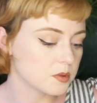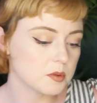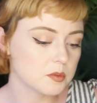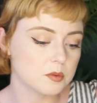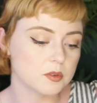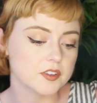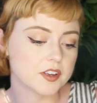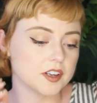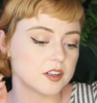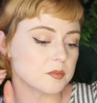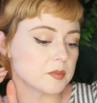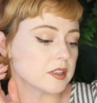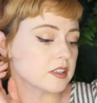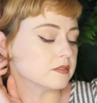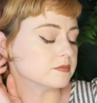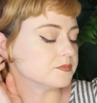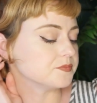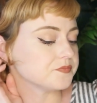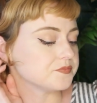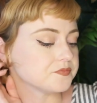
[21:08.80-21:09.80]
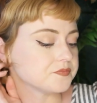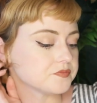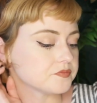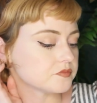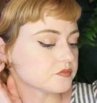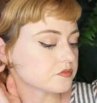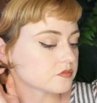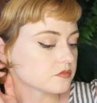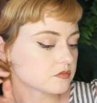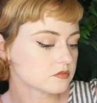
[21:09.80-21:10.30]
people tell me
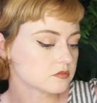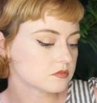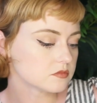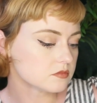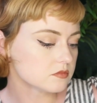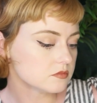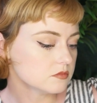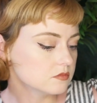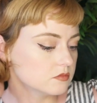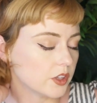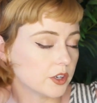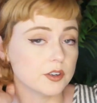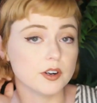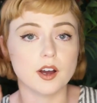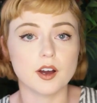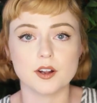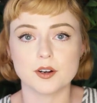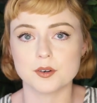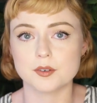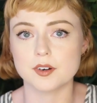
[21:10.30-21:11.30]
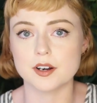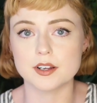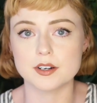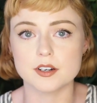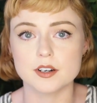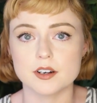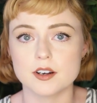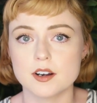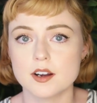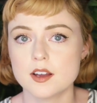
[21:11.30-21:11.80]
they're not a
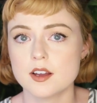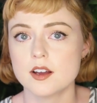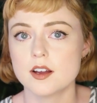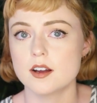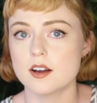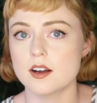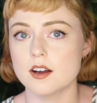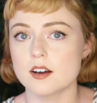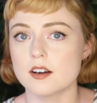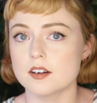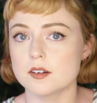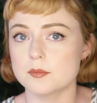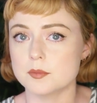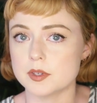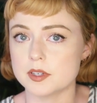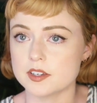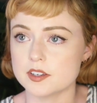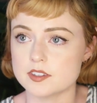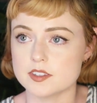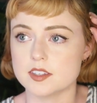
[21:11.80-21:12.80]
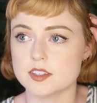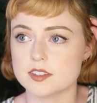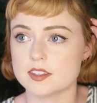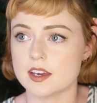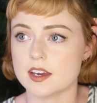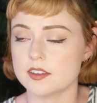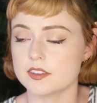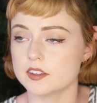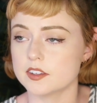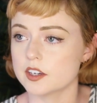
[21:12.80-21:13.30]
writer um, because this,
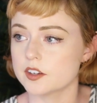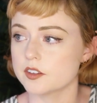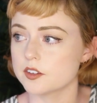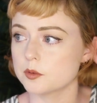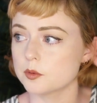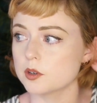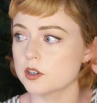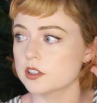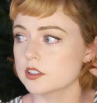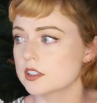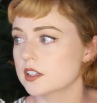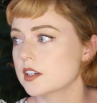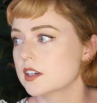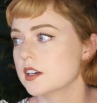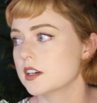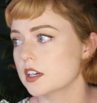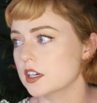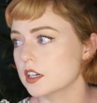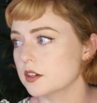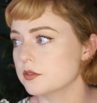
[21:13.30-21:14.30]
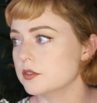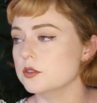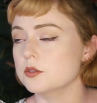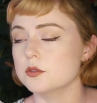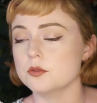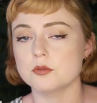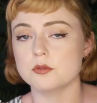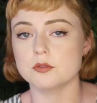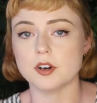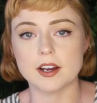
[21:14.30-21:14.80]
that, and the other. Well, if
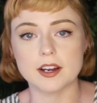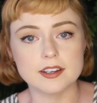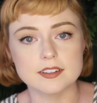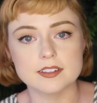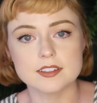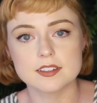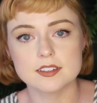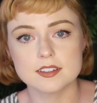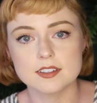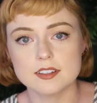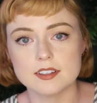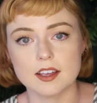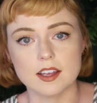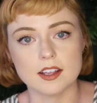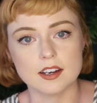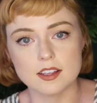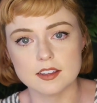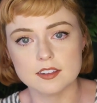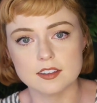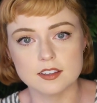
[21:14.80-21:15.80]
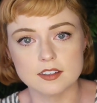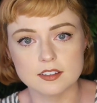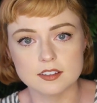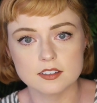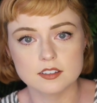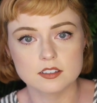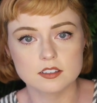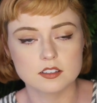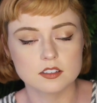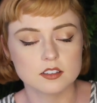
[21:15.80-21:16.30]
you write anything,
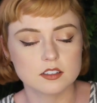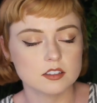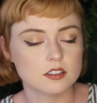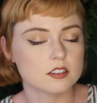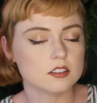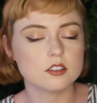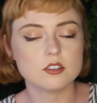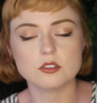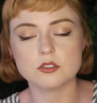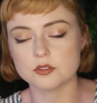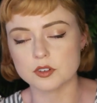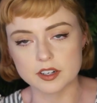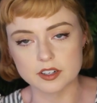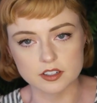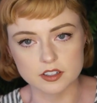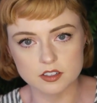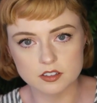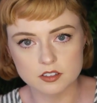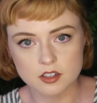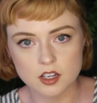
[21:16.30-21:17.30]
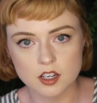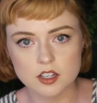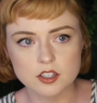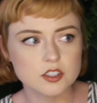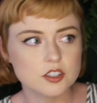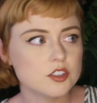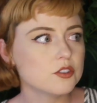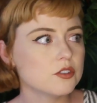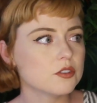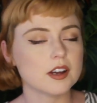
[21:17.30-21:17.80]
you're a writer.
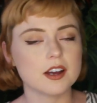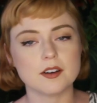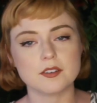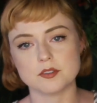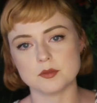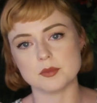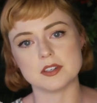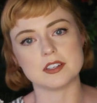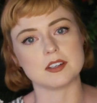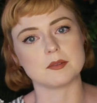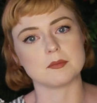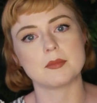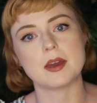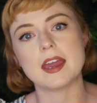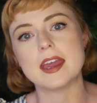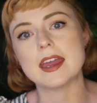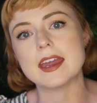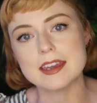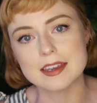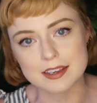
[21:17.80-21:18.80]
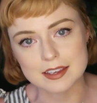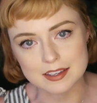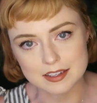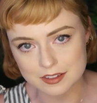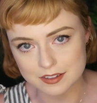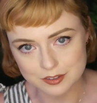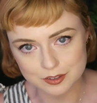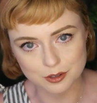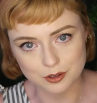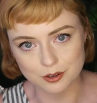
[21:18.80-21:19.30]
You don't have to be getting
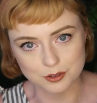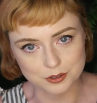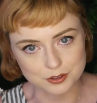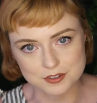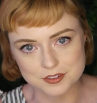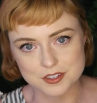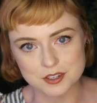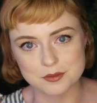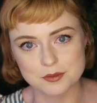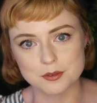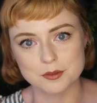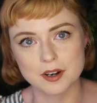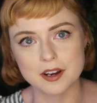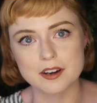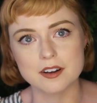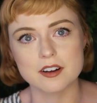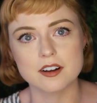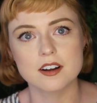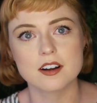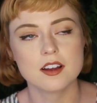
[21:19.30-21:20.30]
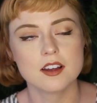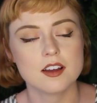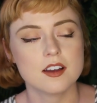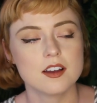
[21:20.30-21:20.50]
paid to call yourself a writer.